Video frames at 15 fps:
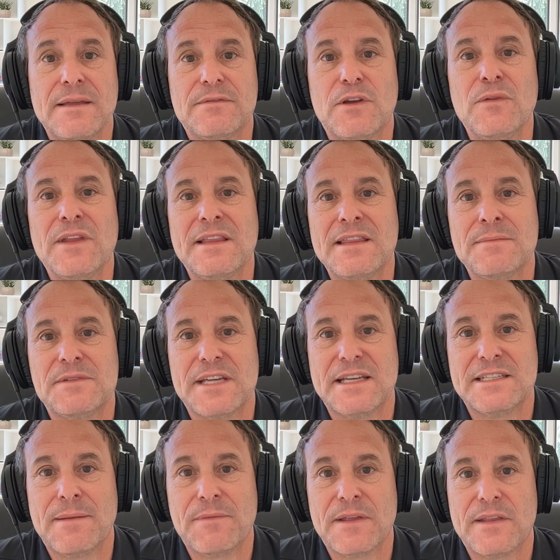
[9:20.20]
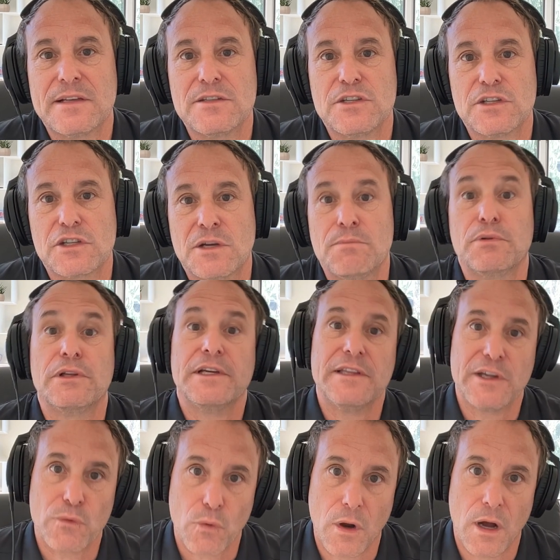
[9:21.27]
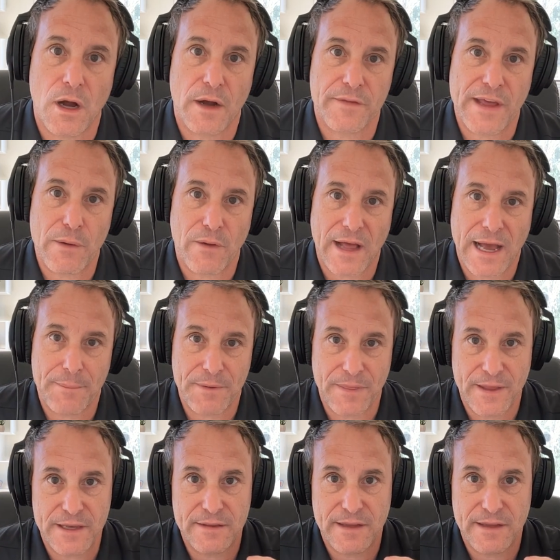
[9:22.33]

don't let them say something that's just completely wrong. That will happen.